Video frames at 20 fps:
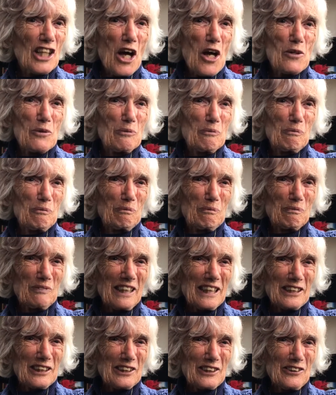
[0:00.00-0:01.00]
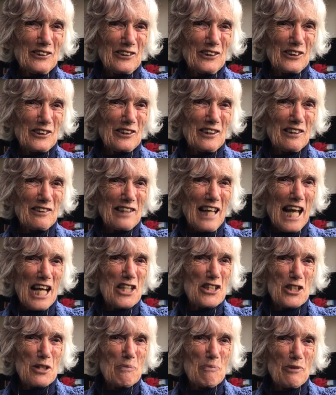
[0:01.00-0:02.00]
No, it's not.
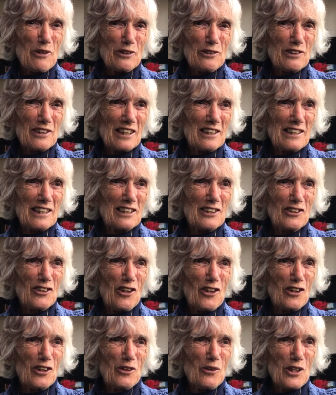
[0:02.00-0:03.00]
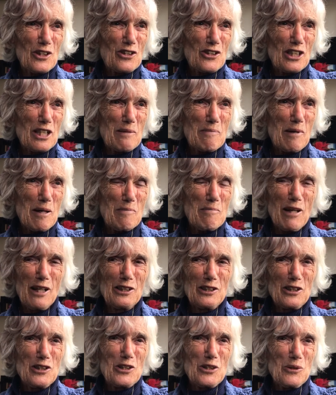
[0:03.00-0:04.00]
Aging process is not a question in my
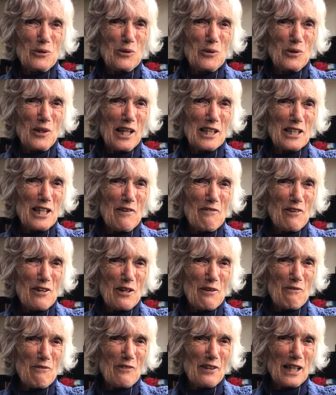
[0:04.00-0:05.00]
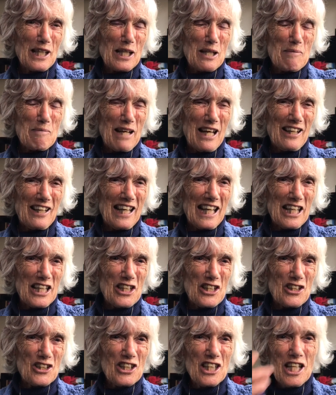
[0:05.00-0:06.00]
mind at all. I'd never even think about
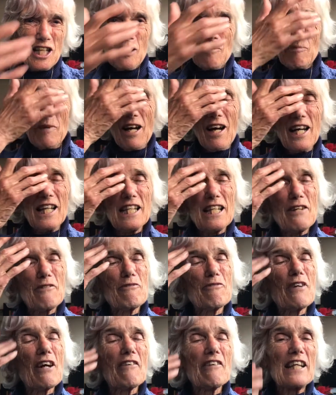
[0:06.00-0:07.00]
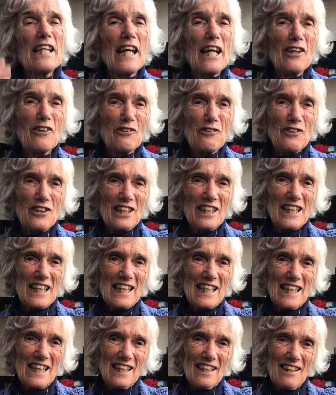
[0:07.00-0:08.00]
age. Okay. But I live very
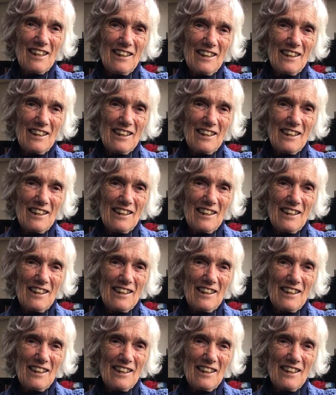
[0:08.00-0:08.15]
healthily.